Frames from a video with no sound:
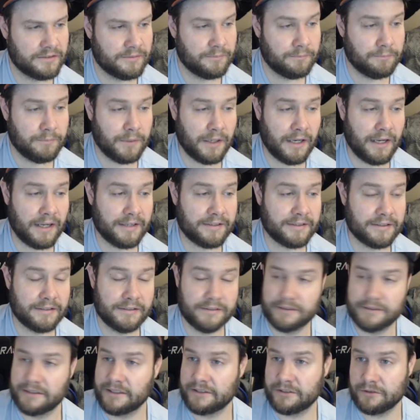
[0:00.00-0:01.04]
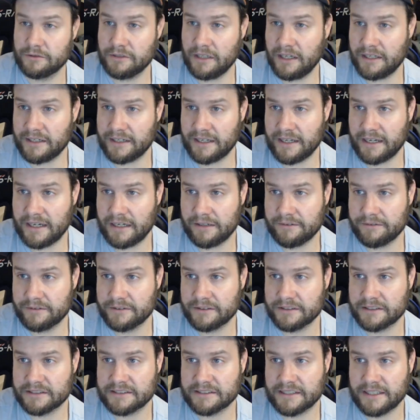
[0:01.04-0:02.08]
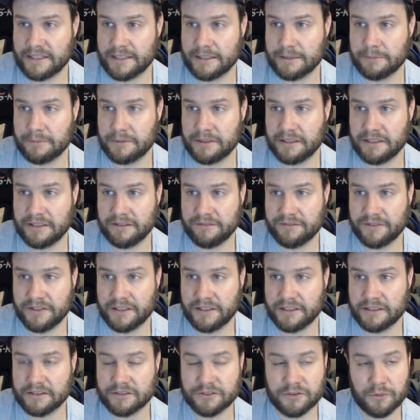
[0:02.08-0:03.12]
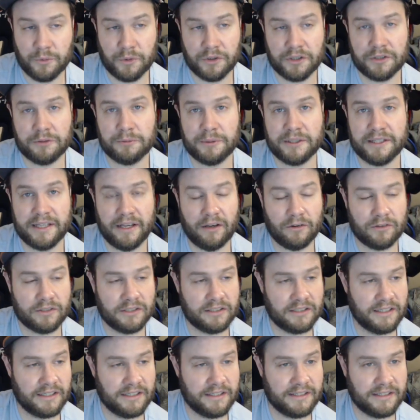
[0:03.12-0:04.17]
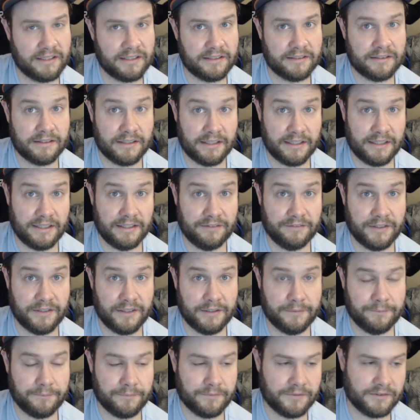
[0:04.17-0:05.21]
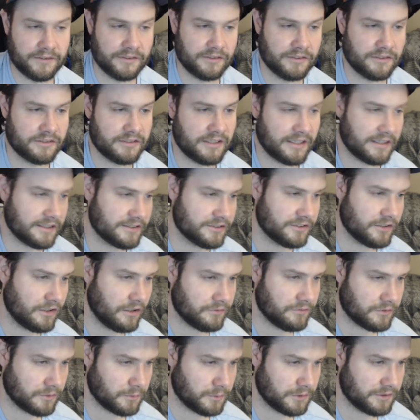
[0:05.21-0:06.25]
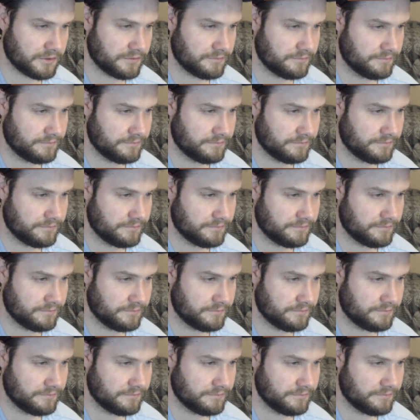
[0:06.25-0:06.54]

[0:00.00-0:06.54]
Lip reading: but they do not have the same EV. So we're going to be calculating the EV just like a solver would.